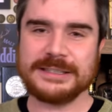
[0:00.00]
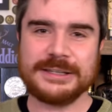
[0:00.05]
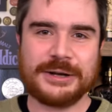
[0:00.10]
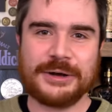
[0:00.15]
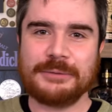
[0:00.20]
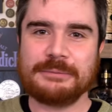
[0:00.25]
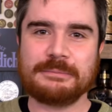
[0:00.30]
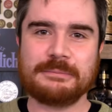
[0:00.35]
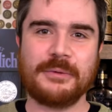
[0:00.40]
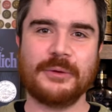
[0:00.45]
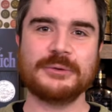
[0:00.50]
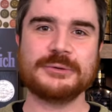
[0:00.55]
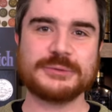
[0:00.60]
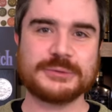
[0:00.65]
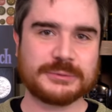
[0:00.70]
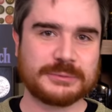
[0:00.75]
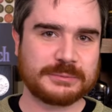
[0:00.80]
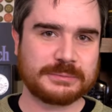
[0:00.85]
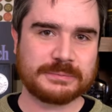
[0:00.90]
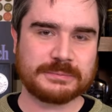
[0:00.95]
you know,
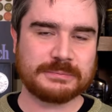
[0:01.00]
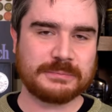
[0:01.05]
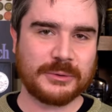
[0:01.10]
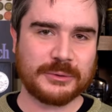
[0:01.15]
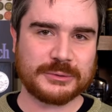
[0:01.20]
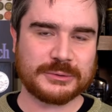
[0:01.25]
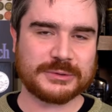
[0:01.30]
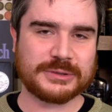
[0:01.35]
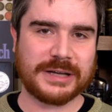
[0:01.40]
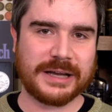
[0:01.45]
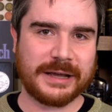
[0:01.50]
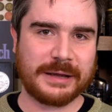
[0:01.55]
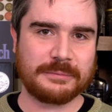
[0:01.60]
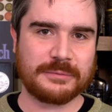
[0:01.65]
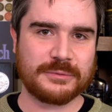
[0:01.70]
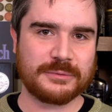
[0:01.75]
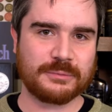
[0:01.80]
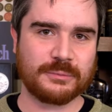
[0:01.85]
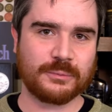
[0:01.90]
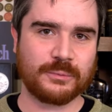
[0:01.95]
most
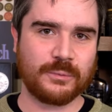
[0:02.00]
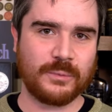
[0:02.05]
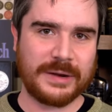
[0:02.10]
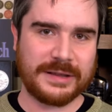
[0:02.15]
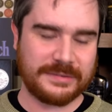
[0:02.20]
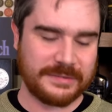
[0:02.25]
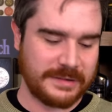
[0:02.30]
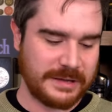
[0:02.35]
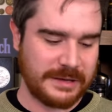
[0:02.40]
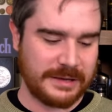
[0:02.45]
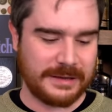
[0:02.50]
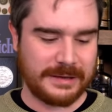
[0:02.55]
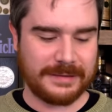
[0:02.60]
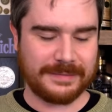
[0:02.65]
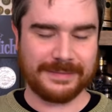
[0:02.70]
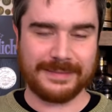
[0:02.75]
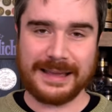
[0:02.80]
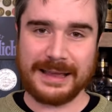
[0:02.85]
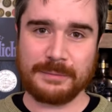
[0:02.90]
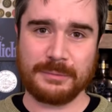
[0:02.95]
times whiskey
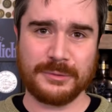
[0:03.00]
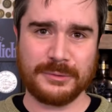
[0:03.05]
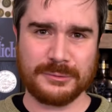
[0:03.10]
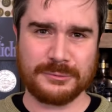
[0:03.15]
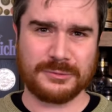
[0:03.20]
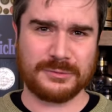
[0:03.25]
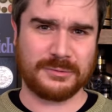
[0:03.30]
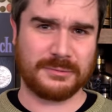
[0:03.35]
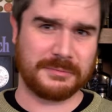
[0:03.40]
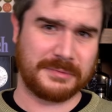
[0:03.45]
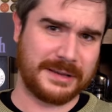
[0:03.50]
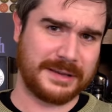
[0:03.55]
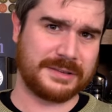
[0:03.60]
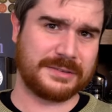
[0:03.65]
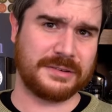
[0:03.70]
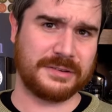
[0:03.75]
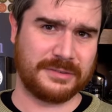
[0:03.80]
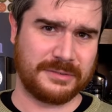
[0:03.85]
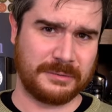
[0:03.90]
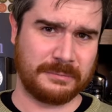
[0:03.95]
labels
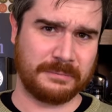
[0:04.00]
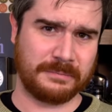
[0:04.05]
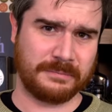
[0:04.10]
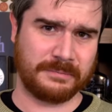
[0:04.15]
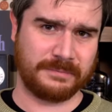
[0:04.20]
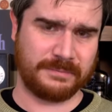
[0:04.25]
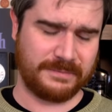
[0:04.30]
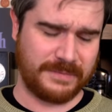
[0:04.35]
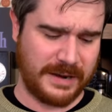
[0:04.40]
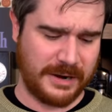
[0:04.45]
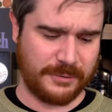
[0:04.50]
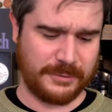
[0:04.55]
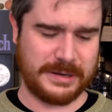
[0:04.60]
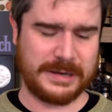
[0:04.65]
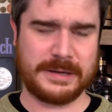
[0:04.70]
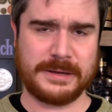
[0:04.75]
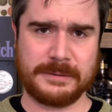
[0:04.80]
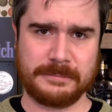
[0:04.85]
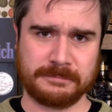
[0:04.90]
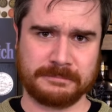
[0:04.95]
stick to some
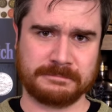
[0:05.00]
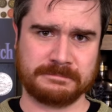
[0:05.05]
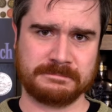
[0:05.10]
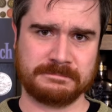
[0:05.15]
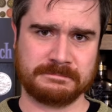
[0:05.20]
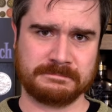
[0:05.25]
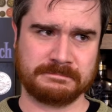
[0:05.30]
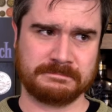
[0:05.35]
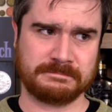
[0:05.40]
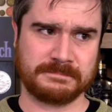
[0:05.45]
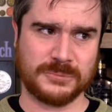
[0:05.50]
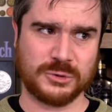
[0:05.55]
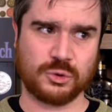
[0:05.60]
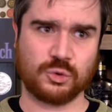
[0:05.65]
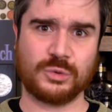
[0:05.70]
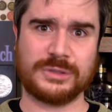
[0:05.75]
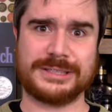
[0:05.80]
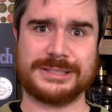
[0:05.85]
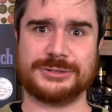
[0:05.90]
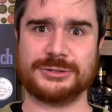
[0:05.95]
very
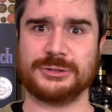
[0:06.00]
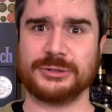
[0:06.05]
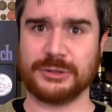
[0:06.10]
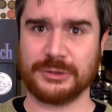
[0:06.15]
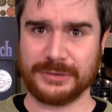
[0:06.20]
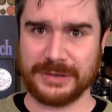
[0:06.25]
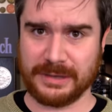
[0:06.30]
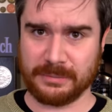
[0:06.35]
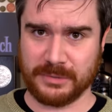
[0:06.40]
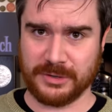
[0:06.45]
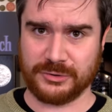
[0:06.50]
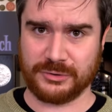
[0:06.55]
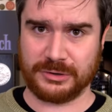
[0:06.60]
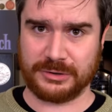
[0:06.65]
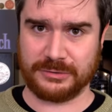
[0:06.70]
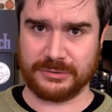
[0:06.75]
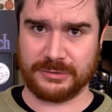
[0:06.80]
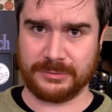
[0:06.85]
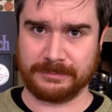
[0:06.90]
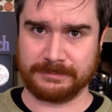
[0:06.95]
traditional images.